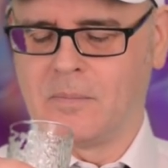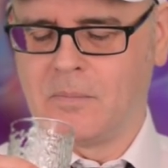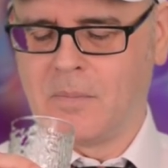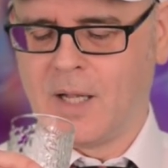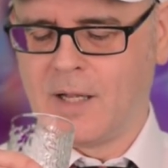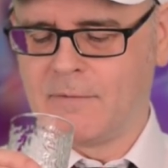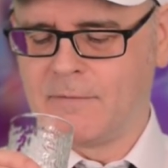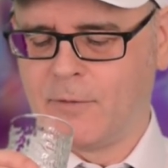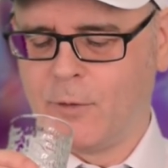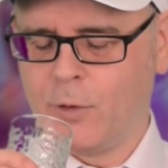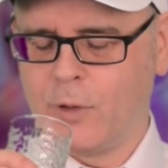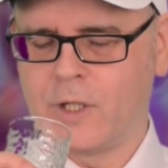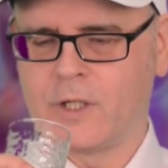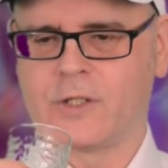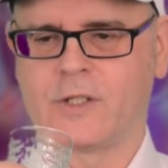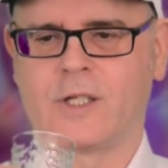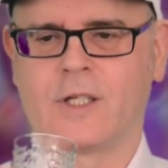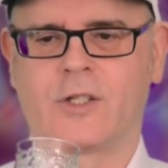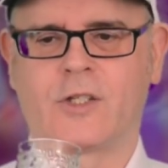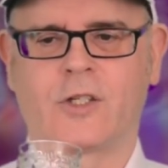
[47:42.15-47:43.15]
my
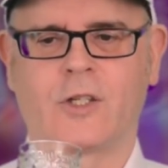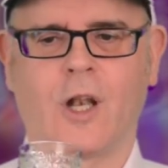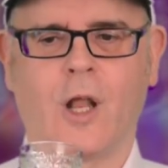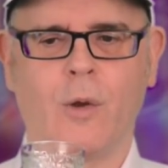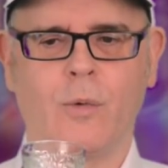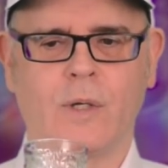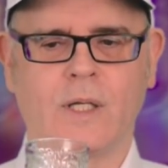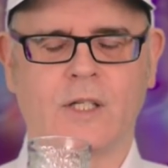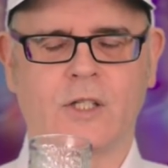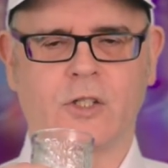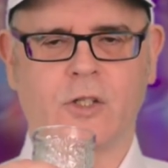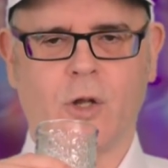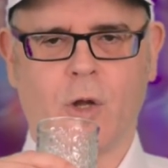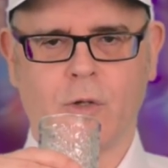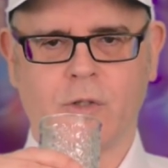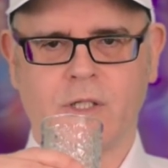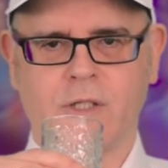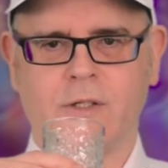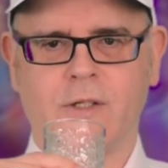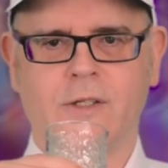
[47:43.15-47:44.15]
voice has slowly
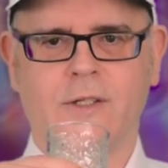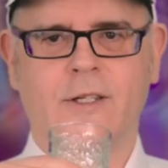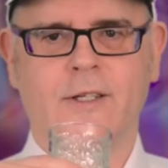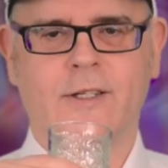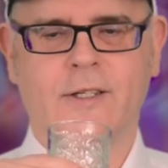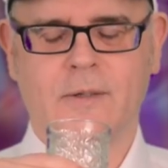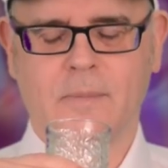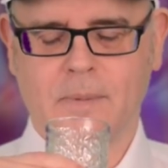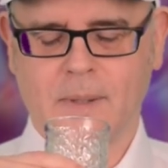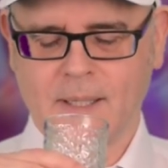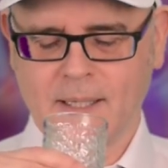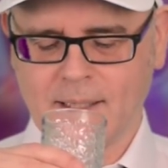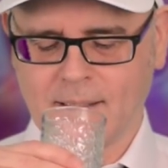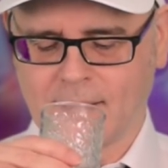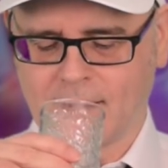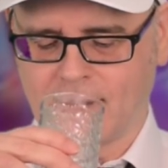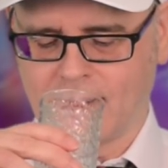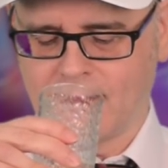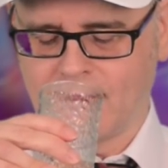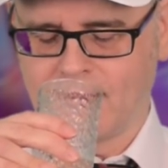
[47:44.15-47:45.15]
started to
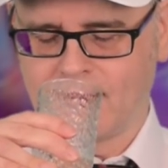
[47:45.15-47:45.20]
disappear.